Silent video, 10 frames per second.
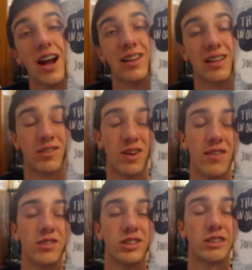like
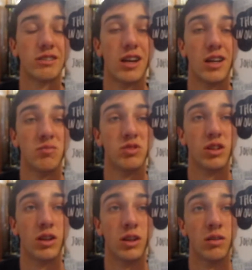5 or 6 times
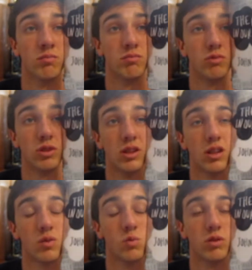within
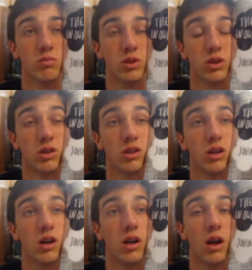like one book,
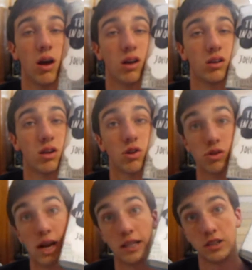
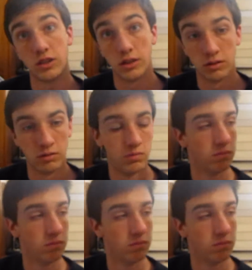congrats, dude.